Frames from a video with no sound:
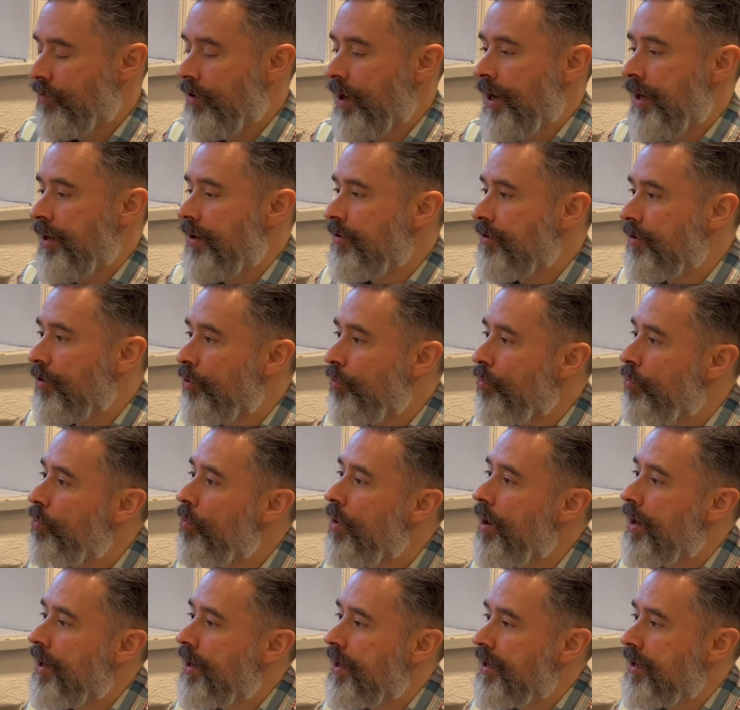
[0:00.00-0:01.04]
I don't know
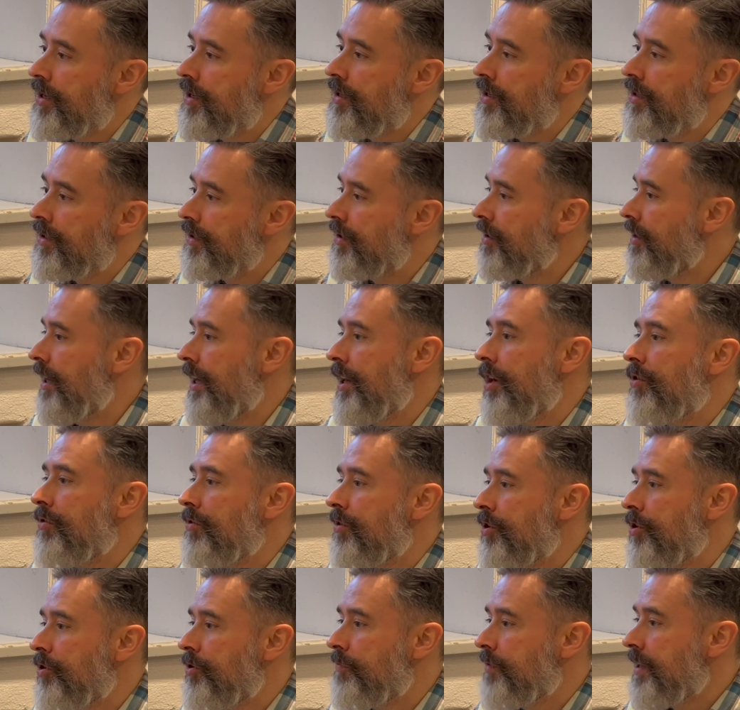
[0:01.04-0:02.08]
why, I don't
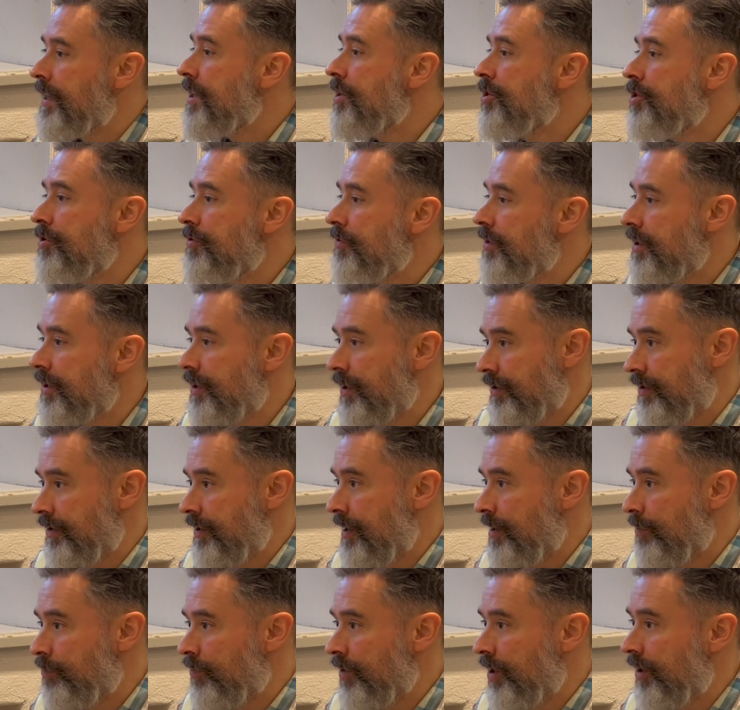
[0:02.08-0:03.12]
know of any tune that does
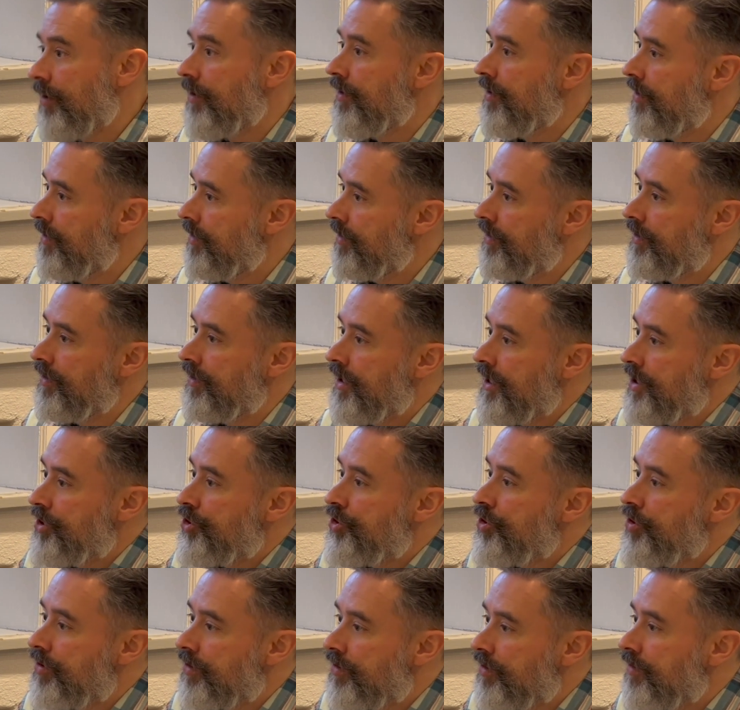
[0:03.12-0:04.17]
that, but it
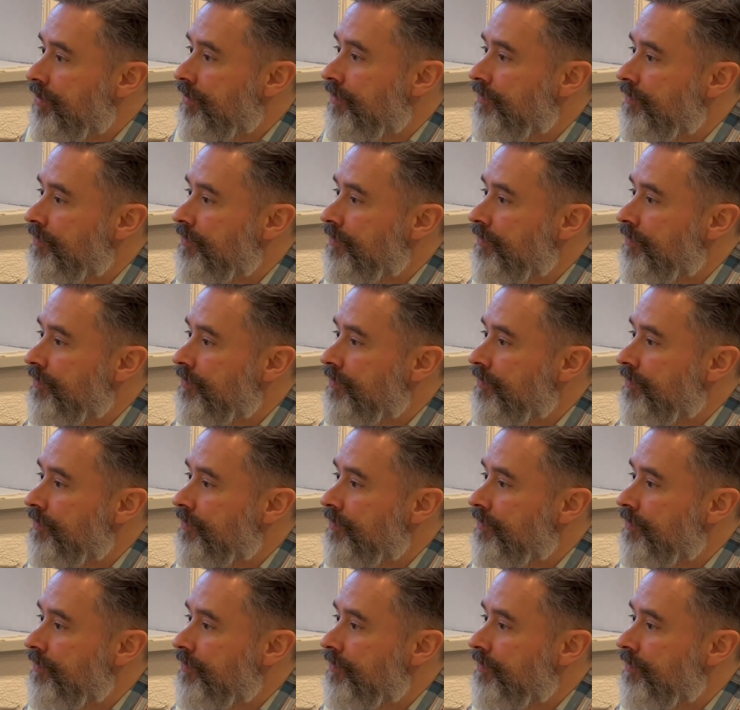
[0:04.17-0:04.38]
should.